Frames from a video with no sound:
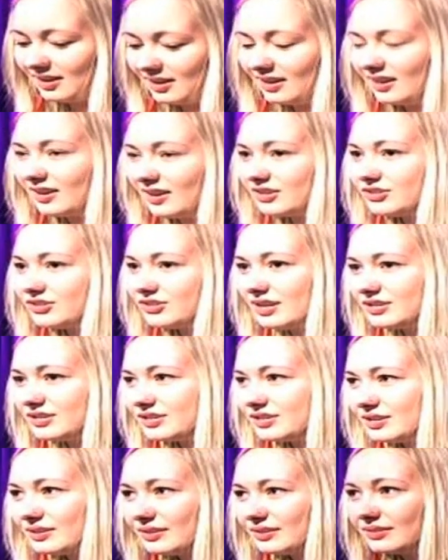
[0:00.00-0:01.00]

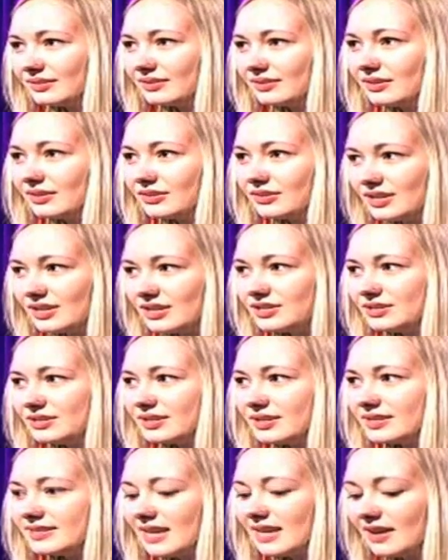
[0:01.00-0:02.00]
traditional, traditional
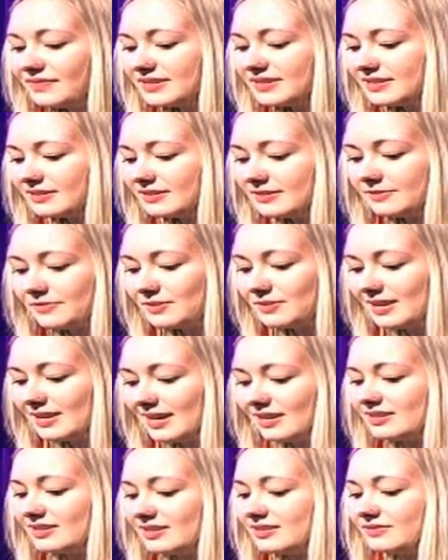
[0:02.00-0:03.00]
conservatives of all
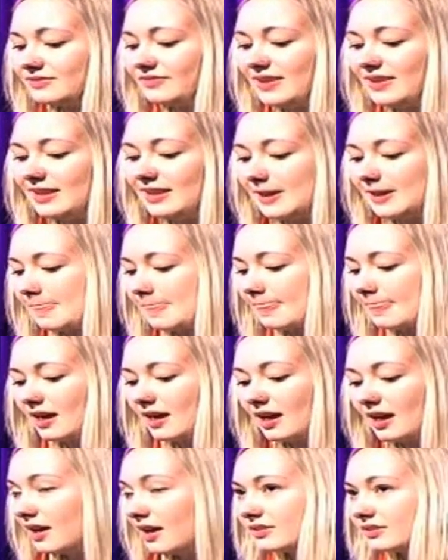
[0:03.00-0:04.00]
ages feeling
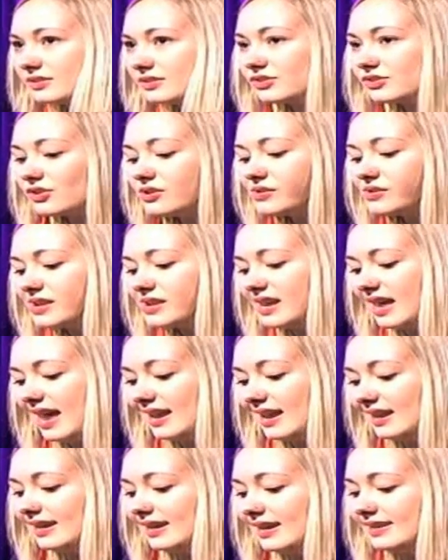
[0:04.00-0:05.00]
strongly
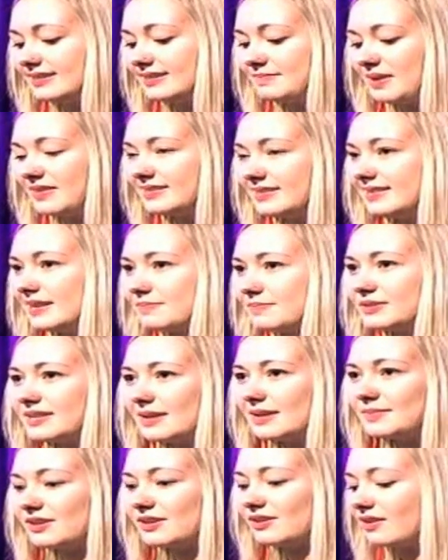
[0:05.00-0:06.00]
alienated by this Liberal
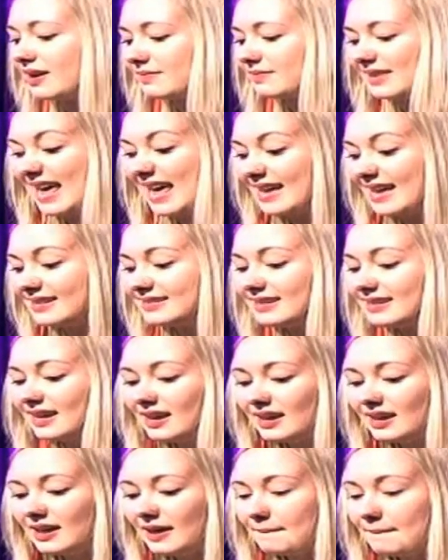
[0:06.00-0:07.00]
Democrat led
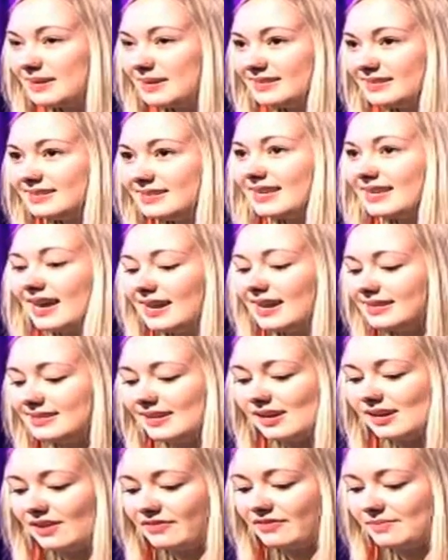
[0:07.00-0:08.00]
business hating
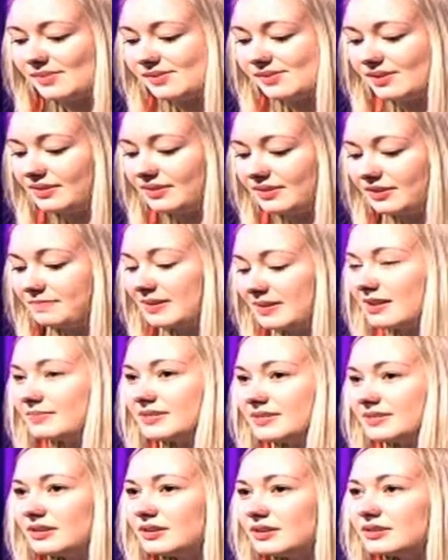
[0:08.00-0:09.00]
government that have become so
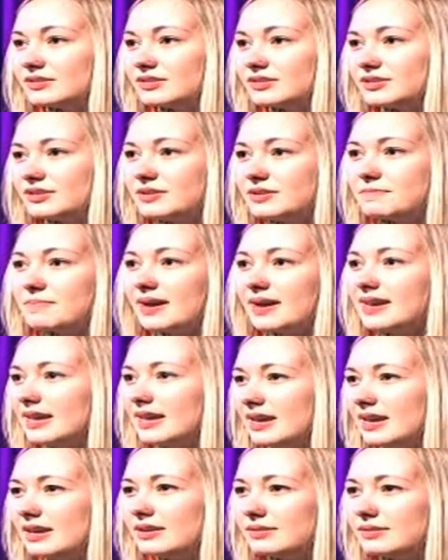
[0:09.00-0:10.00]
consumed by
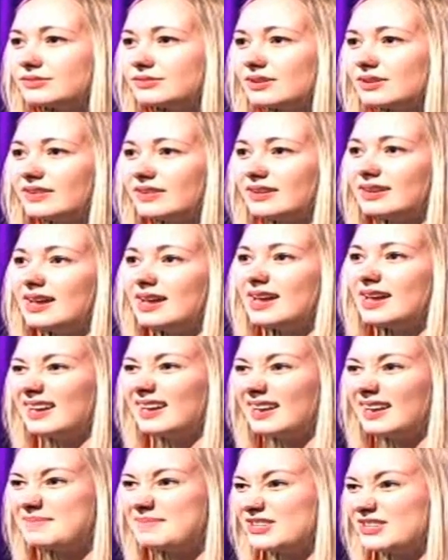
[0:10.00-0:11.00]
EU driven
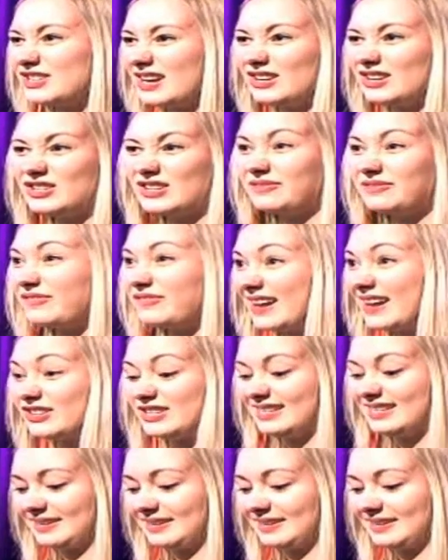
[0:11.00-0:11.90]
climate change fascism.